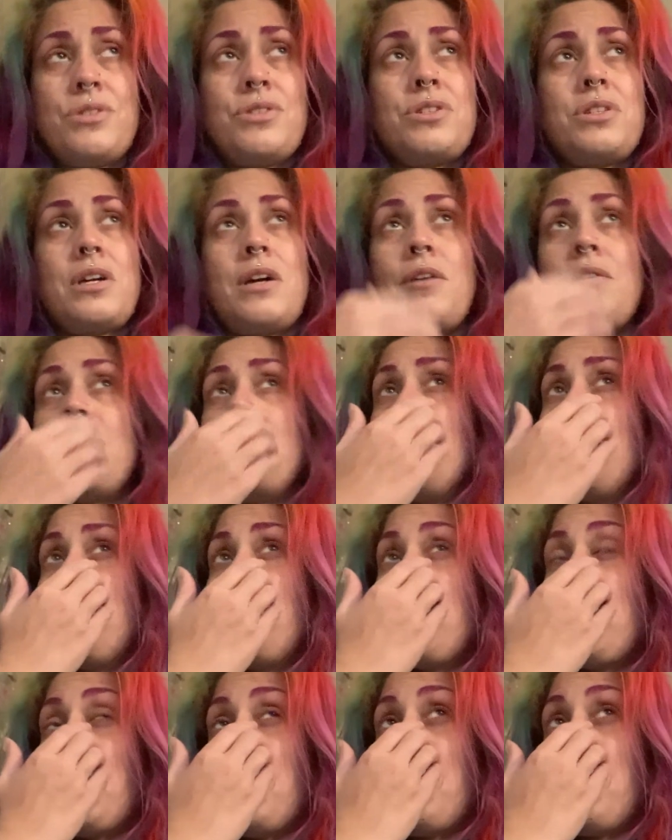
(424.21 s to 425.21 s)
So
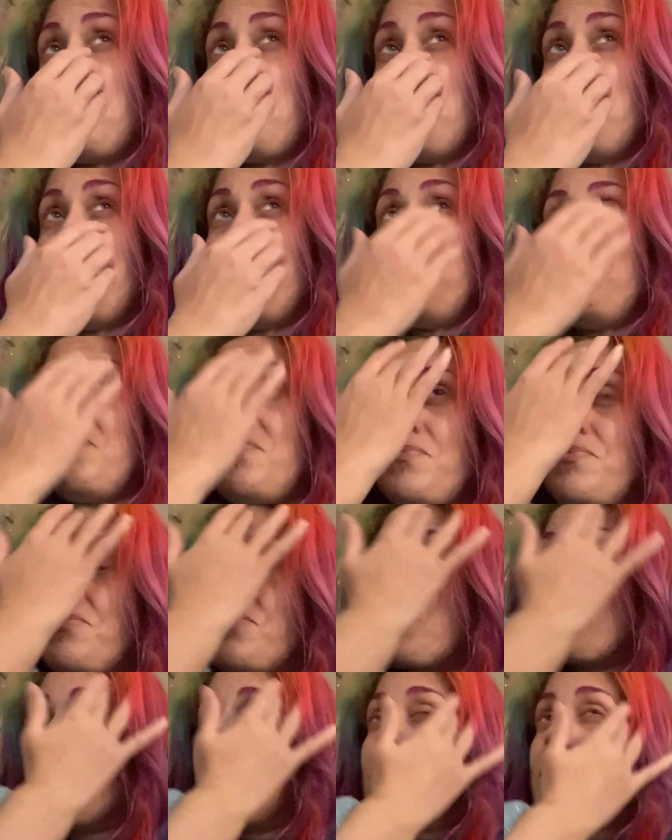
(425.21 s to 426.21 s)

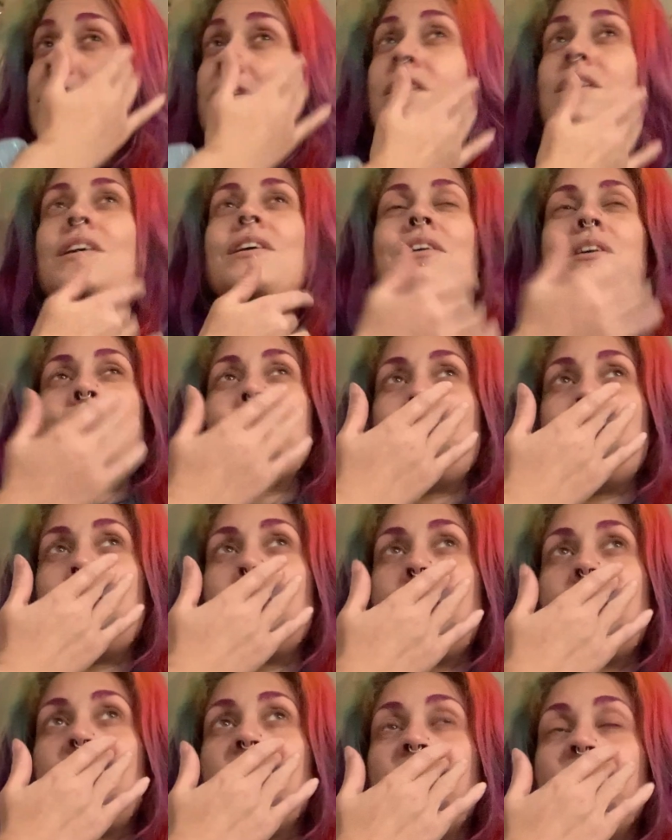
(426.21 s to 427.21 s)
what
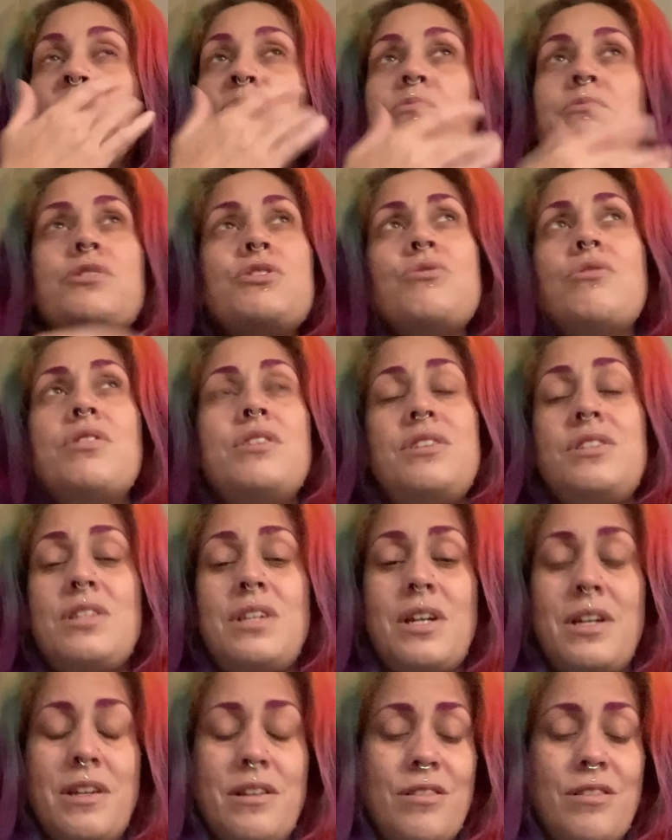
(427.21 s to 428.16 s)
am I trying to say?